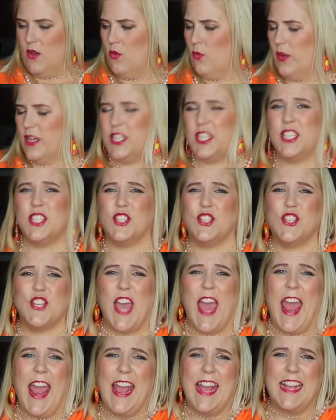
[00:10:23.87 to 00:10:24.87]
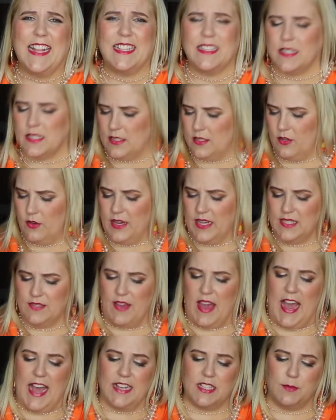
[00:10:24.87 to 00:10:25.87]
which is jeans. You guys
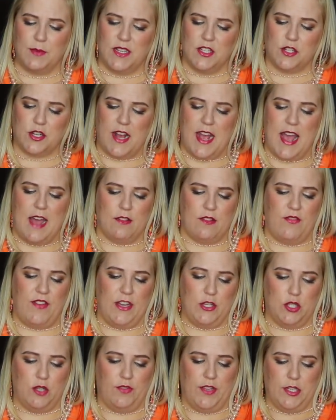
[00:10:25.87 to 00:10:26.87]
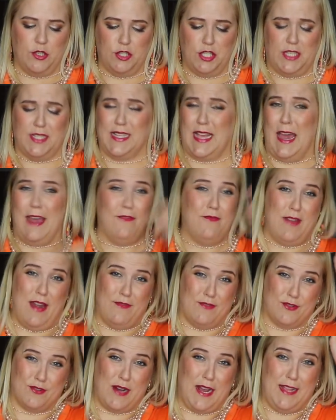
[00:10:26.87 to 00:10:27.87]
have asked me to try out the Fashion Figure jeans. I've
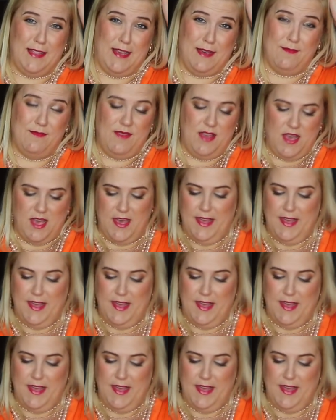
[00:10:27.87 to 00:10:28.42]
never tried them.